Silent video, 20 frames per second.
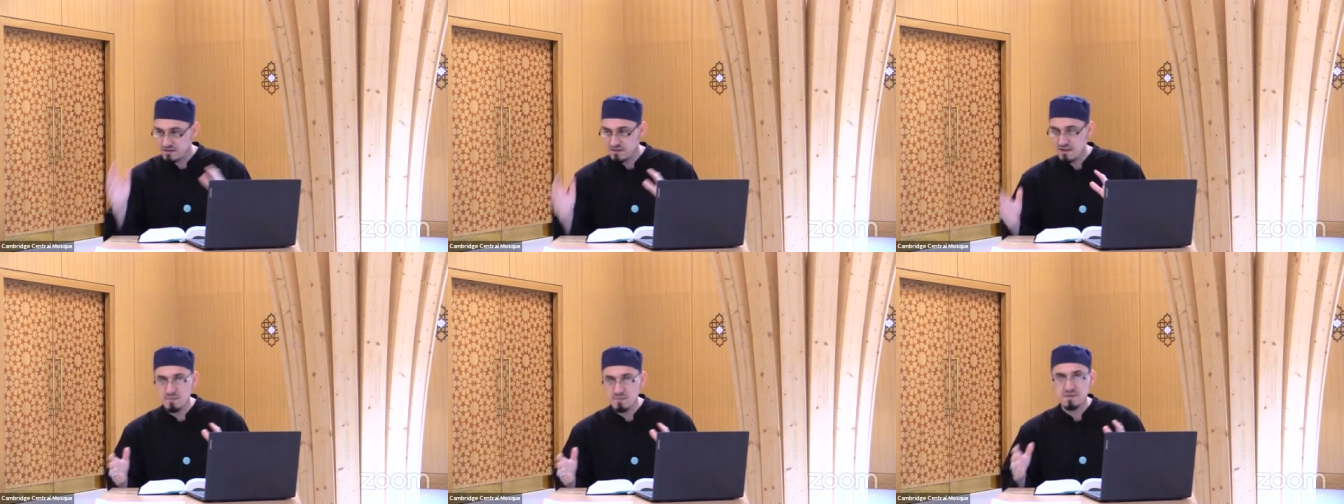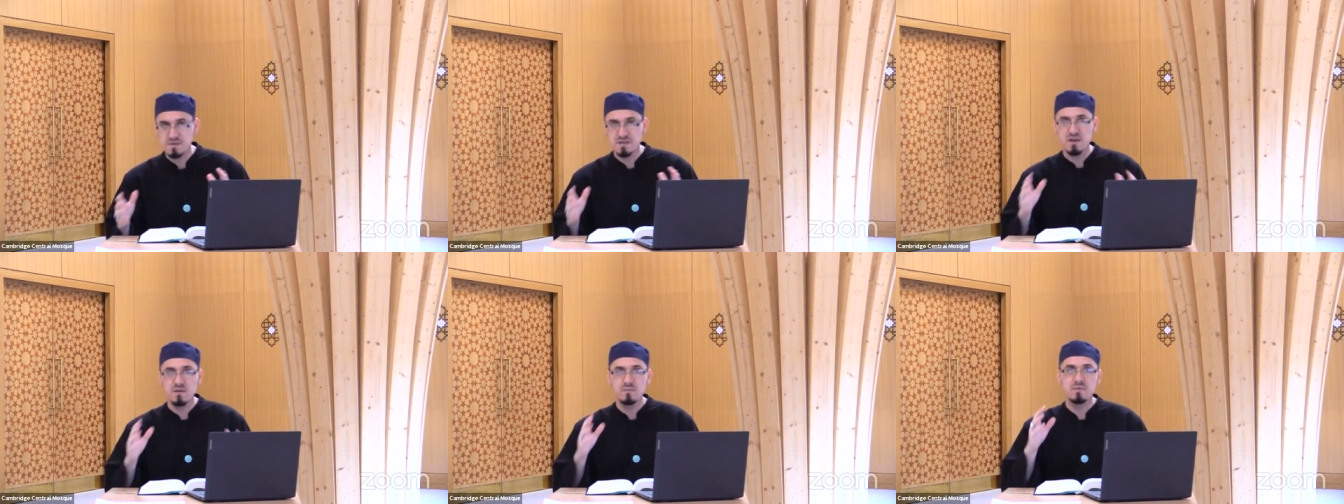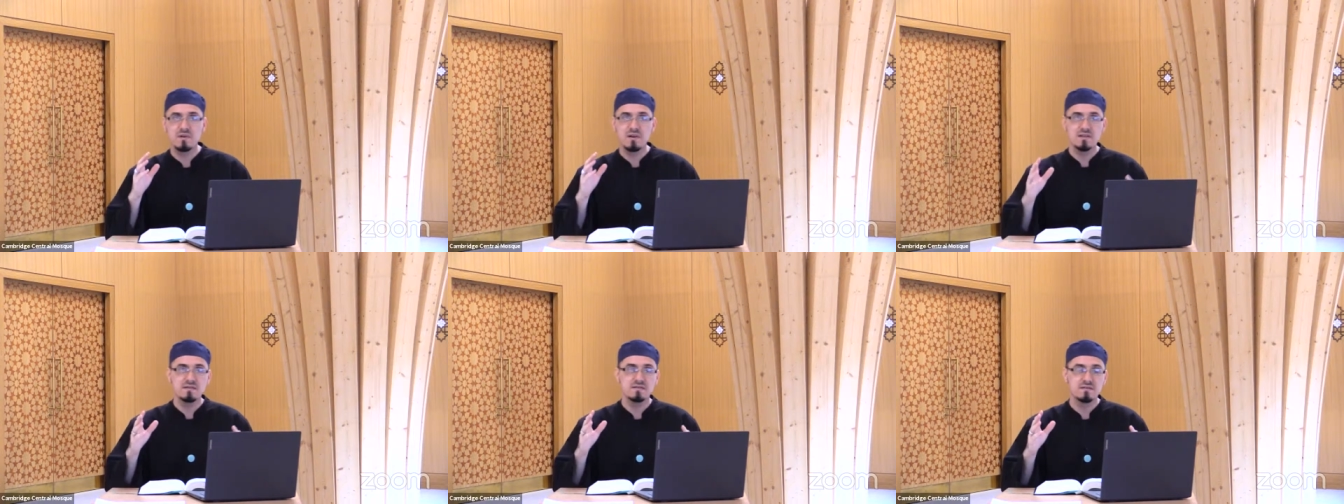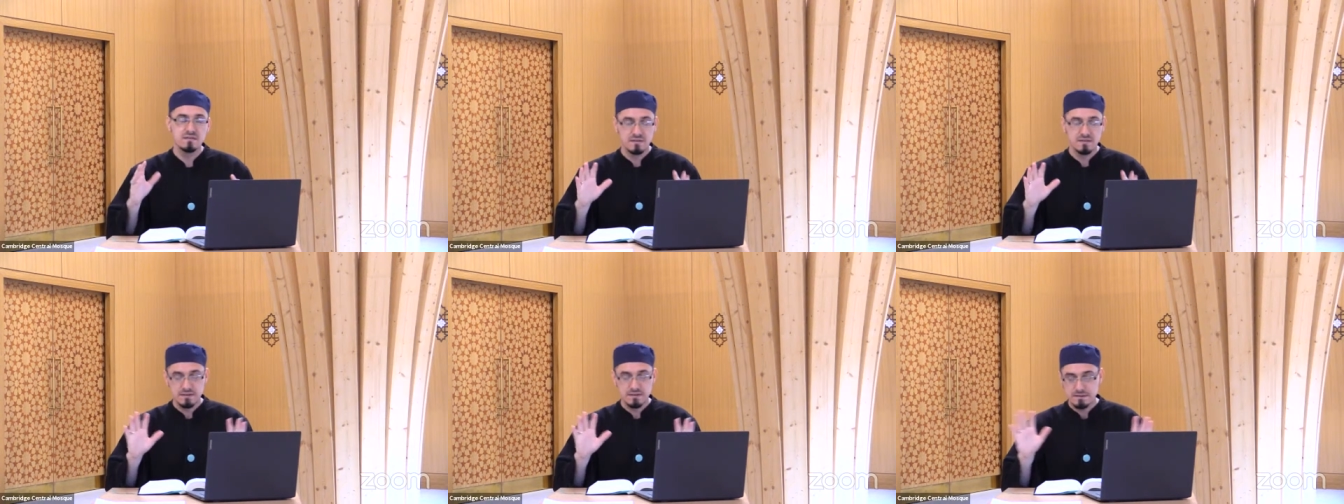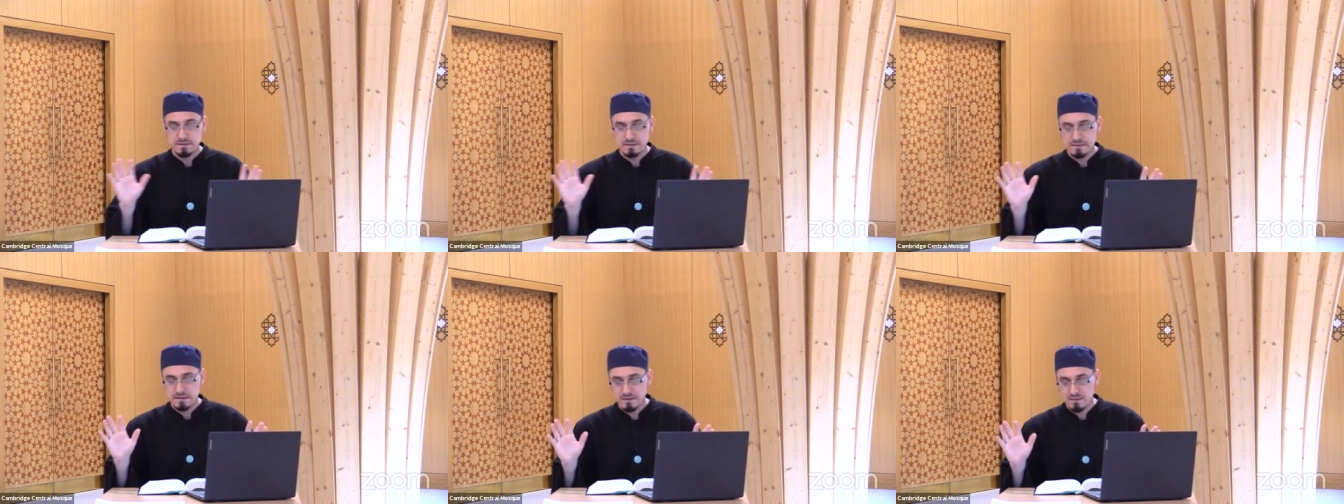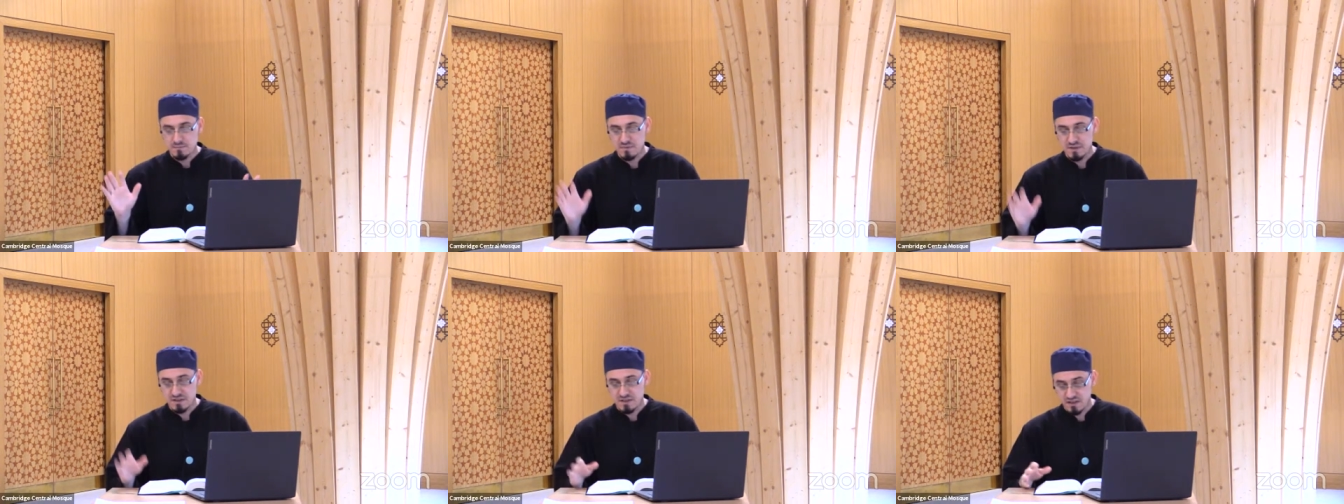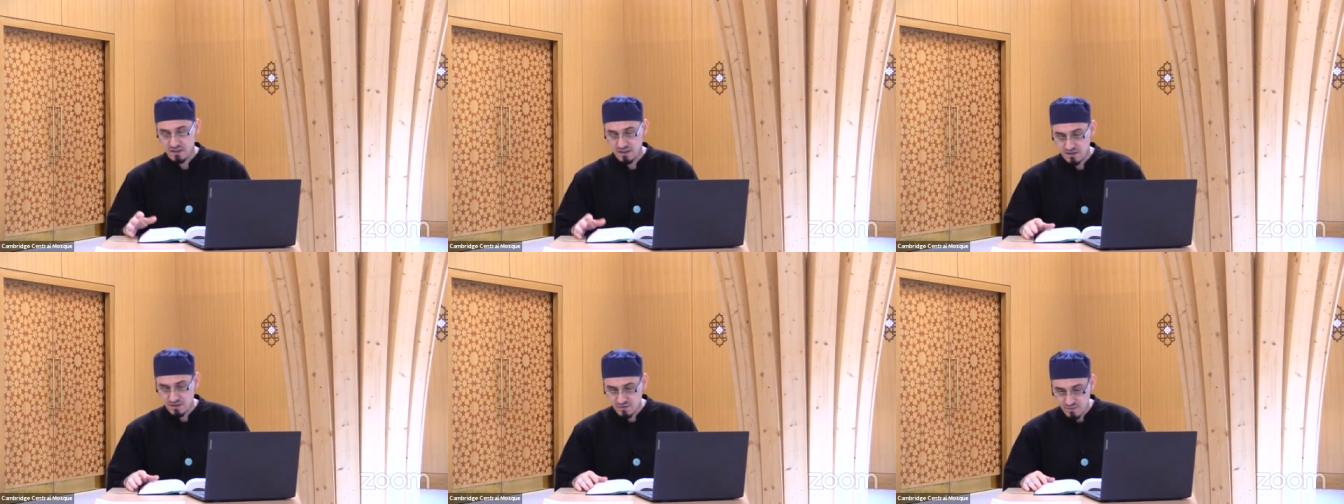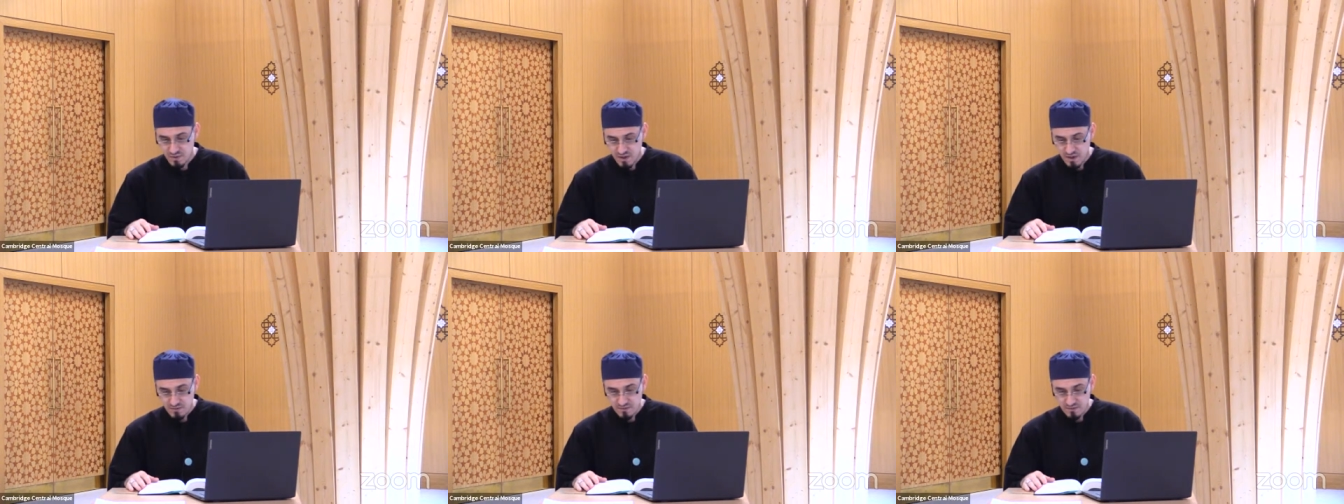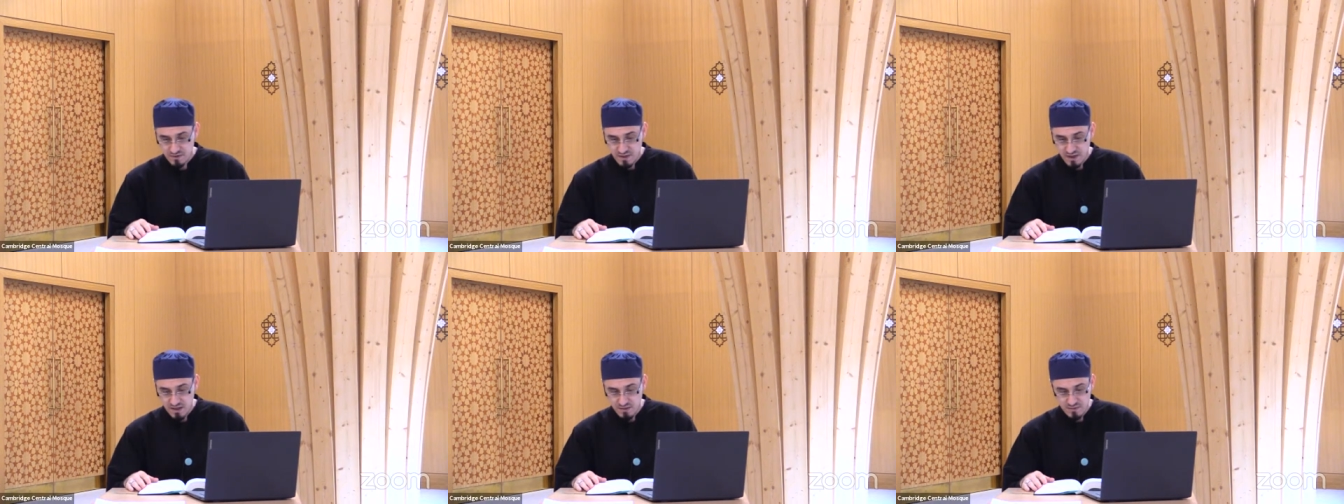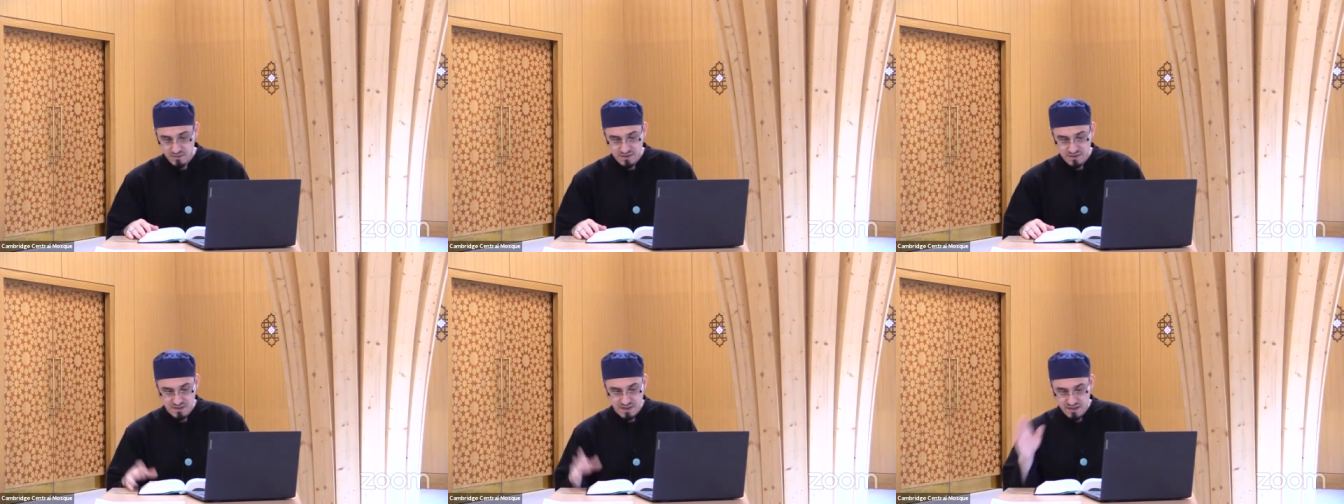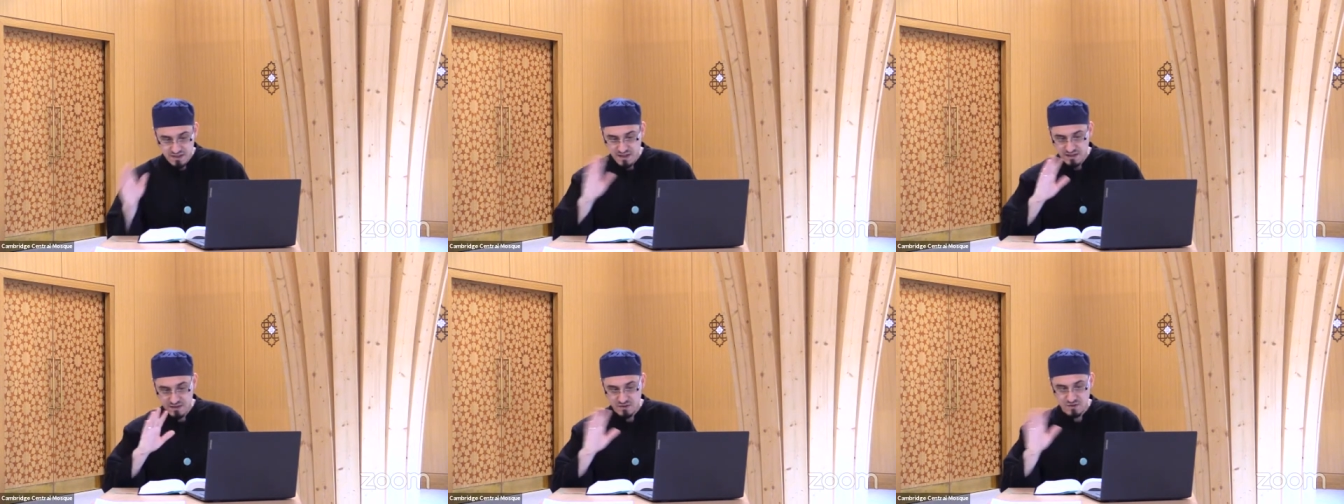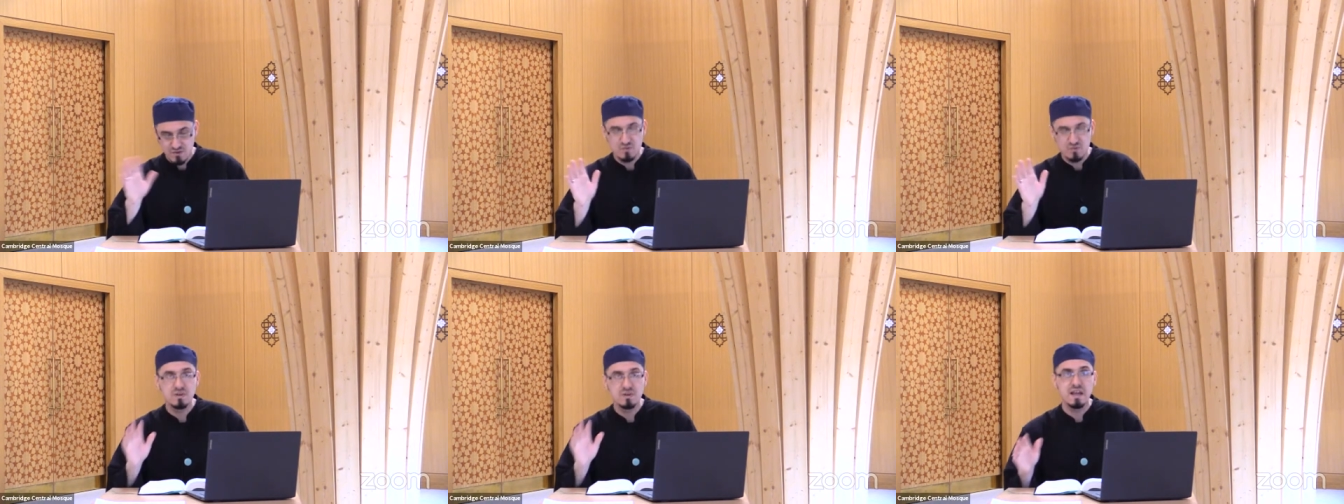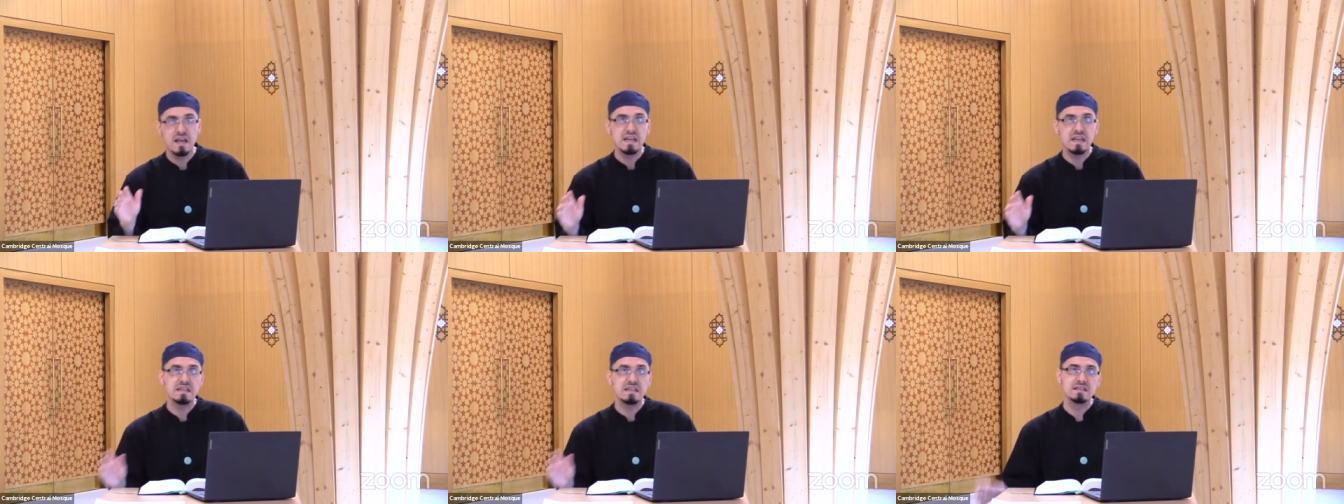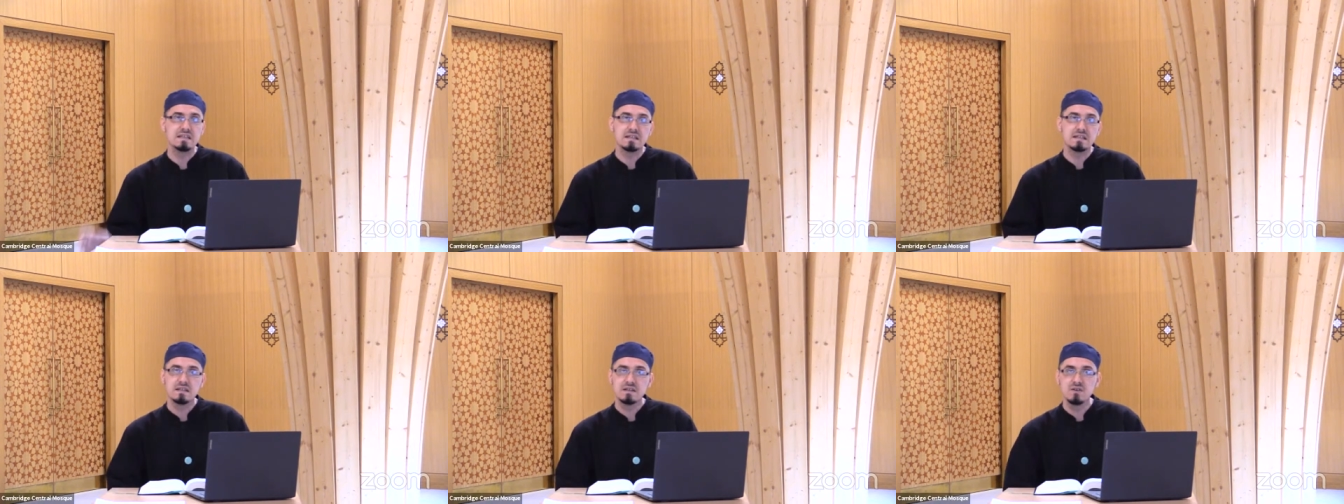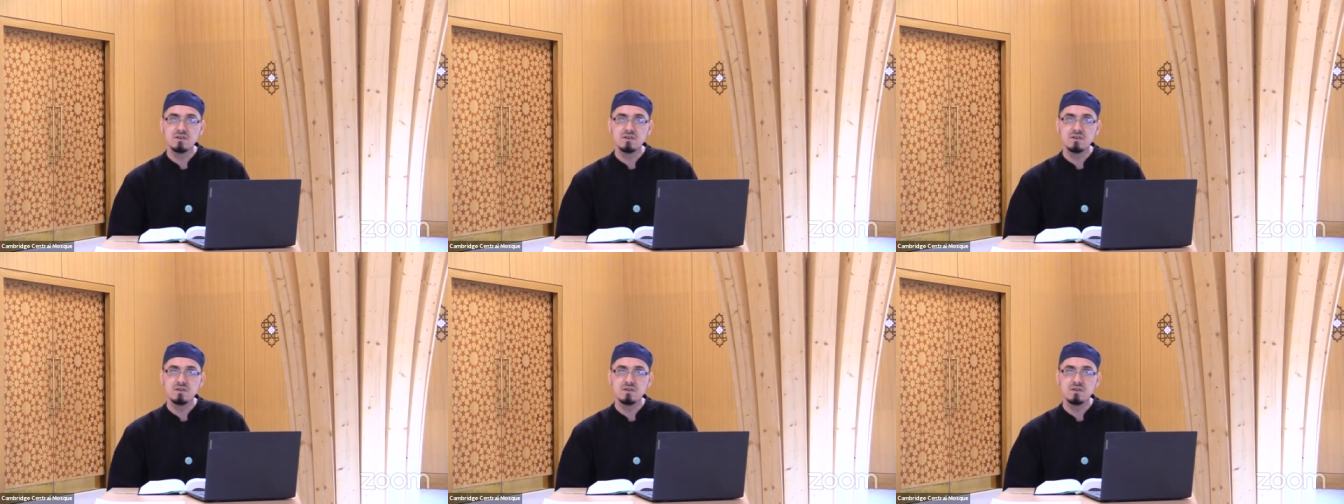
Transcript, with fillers: and establish our prayers. But Allah subhanahu wa ta'ala will say, that's too late.